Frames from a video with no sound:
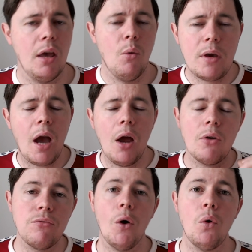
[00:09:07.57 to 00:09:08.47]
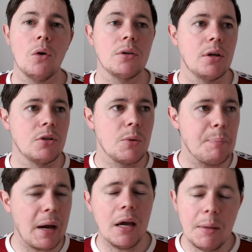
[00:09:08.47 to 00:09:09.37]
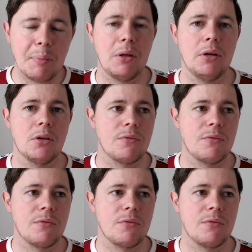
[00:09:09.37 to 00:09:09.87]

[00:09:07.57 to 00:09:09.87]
we can't afford to buy players